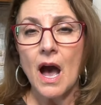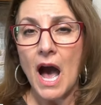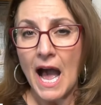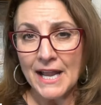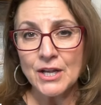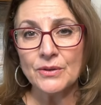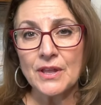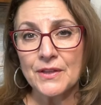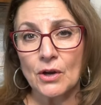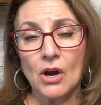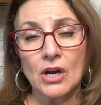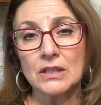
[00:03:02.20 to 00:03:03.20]
I know that there
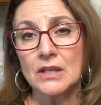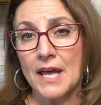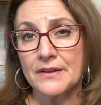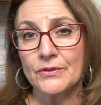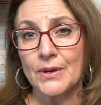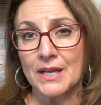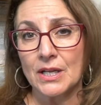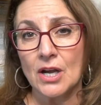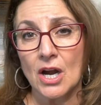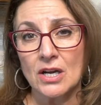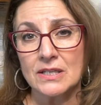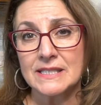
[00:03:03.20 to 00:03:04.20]
are a lot of credit
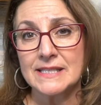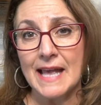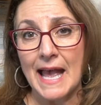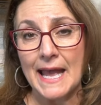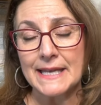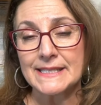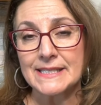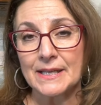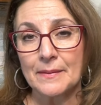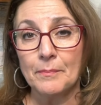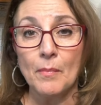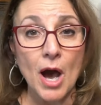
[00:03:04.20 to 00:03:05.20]
cards that
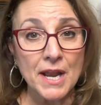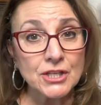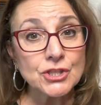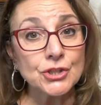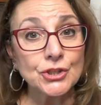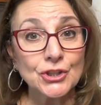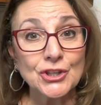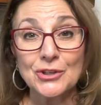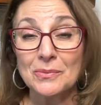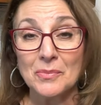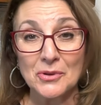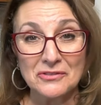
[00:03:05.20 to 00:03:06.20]
monitor your
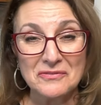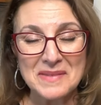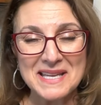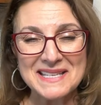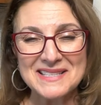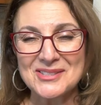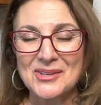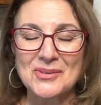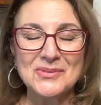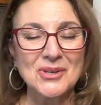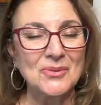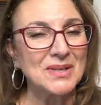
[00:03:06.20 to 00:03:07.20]
movement, so you
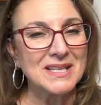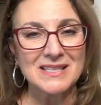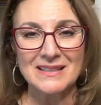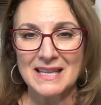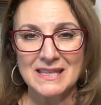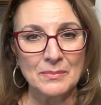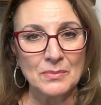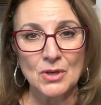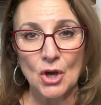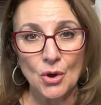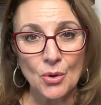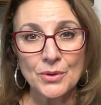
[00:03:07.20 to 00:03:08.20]
don't need to let them
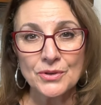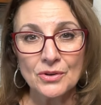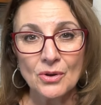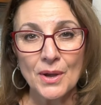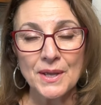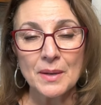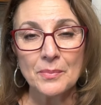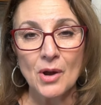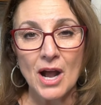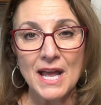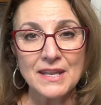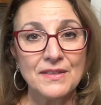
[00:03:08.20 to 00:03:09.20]
know when you're going
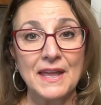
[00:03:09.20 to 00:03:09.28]
abroad.